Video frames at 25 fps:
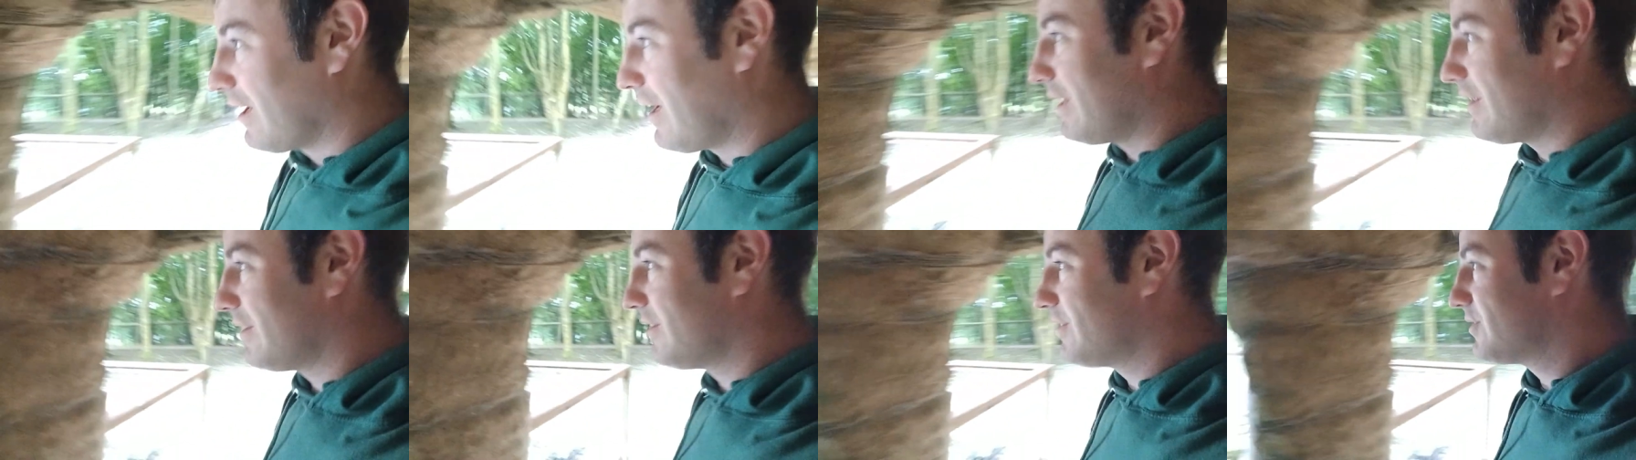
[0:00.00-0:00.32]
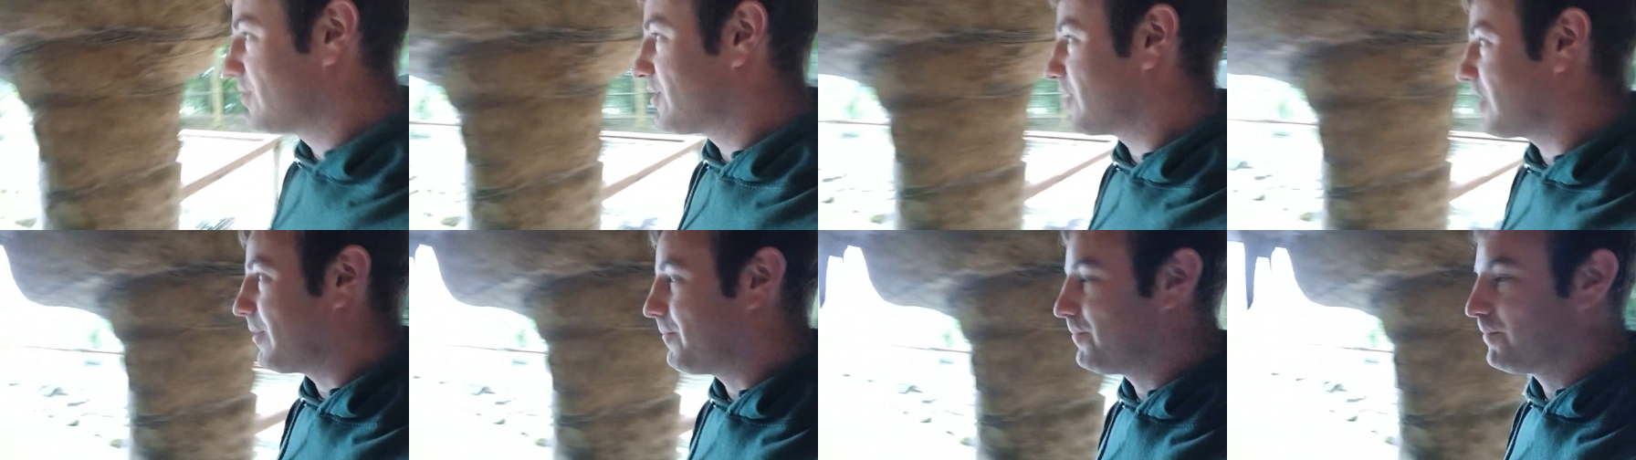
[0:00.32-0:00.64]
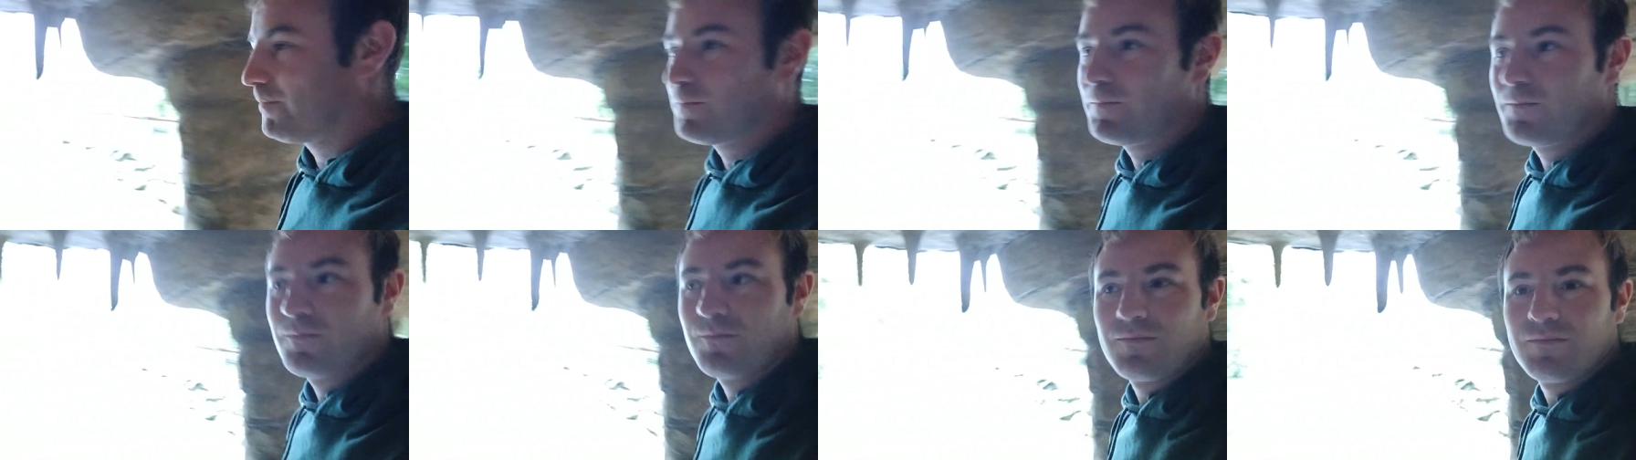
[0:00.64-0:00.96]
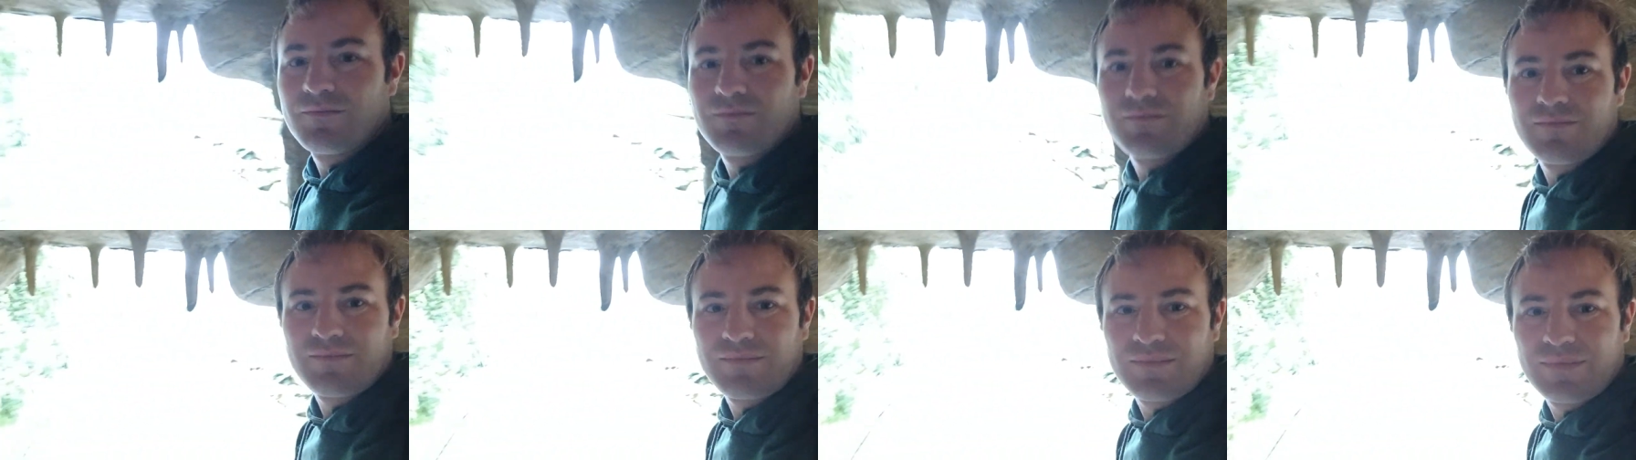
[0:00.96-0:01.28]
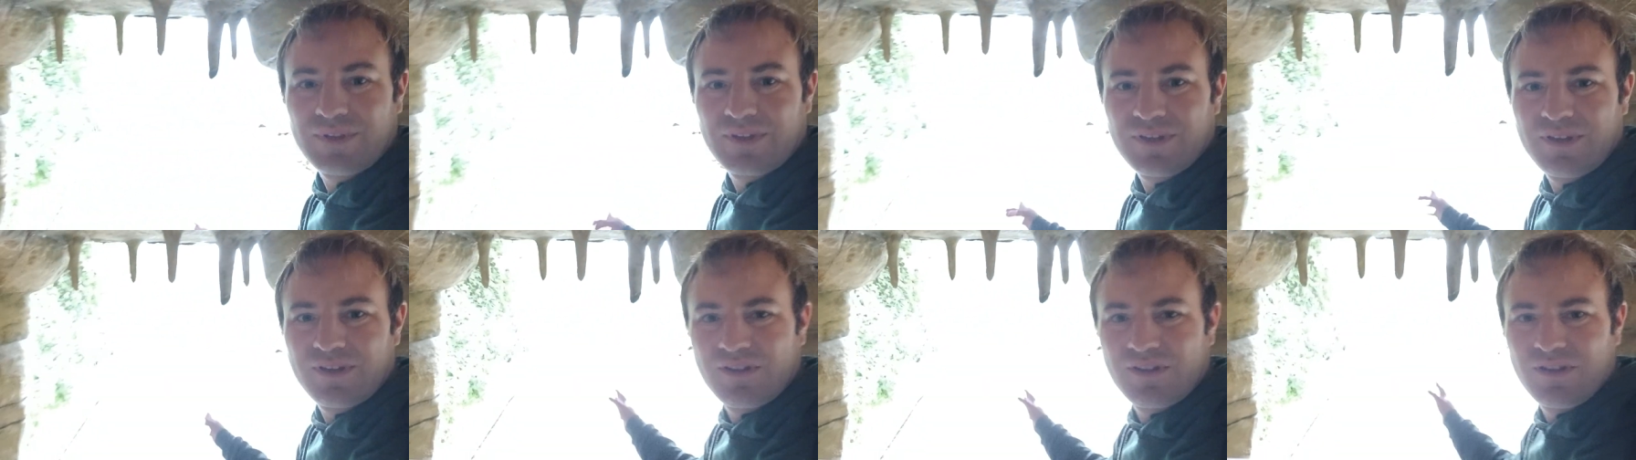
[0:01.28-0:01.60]
And um,
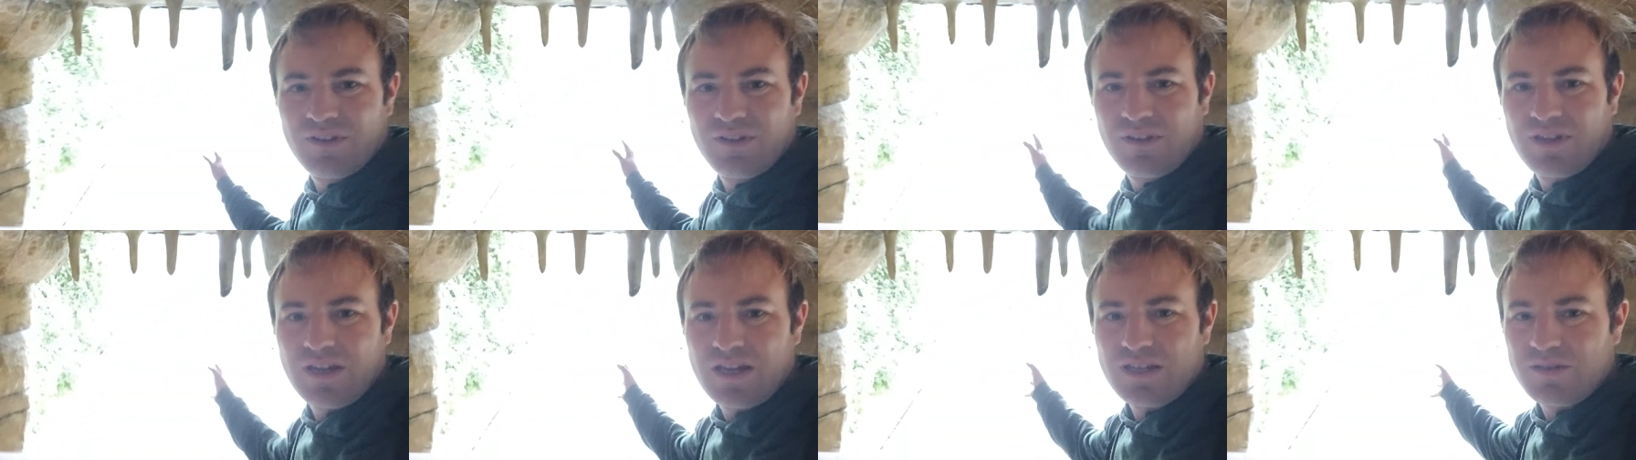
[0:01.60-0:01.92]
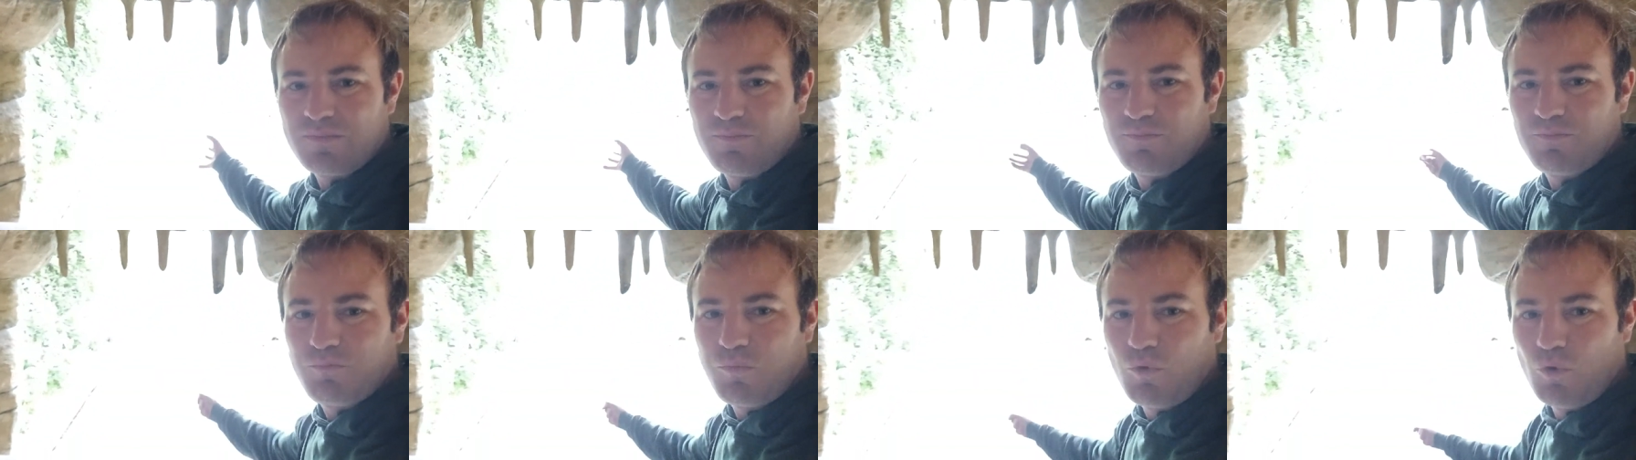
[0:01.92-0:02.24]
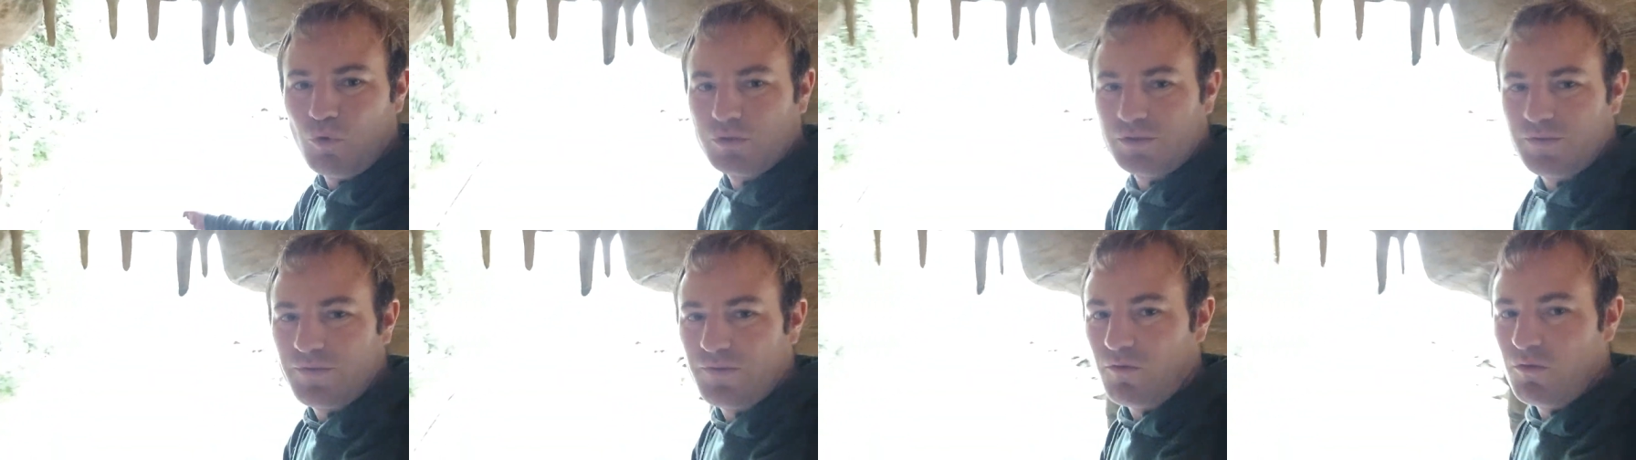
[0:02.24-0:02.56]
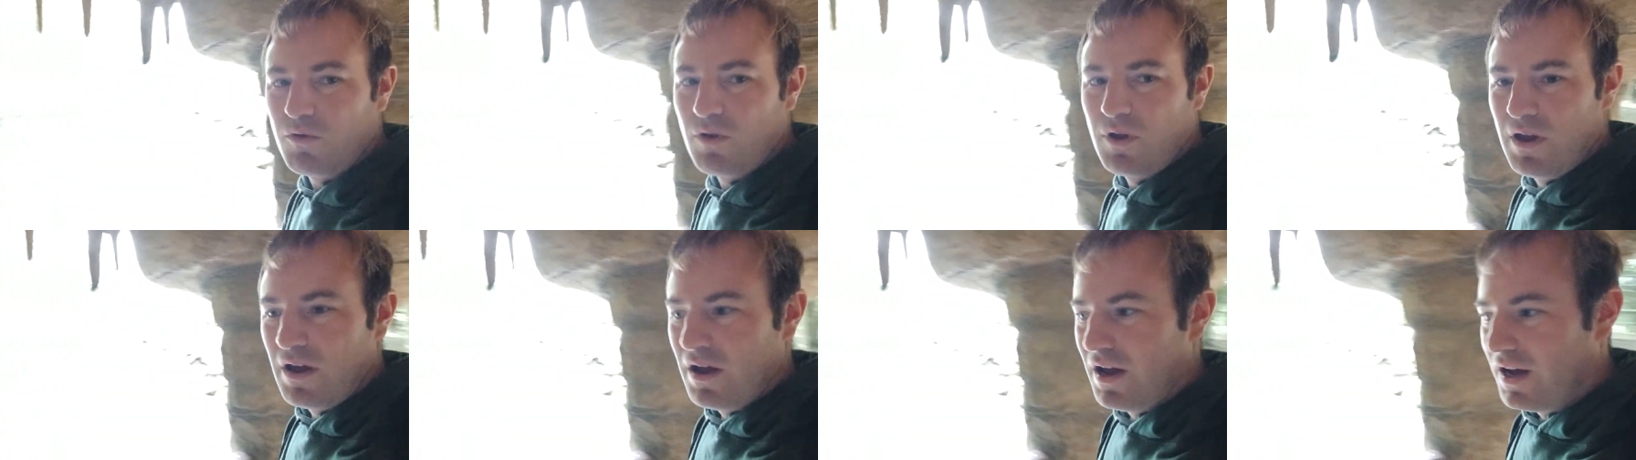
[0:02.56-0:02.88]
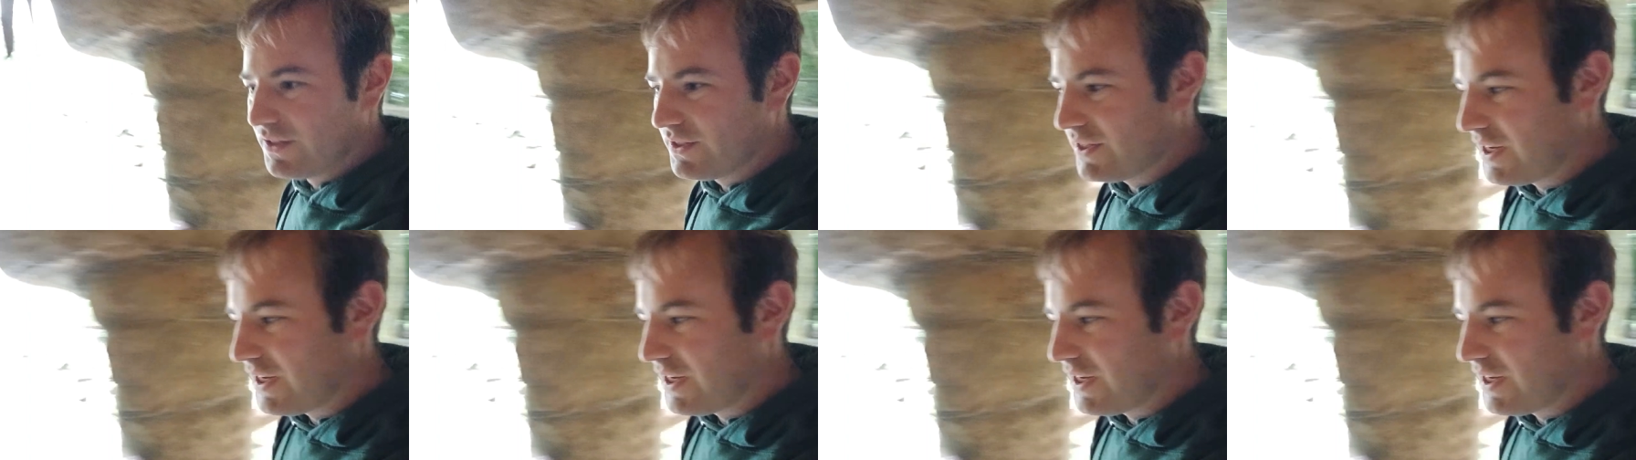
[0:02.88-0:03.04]
there's a waterfall.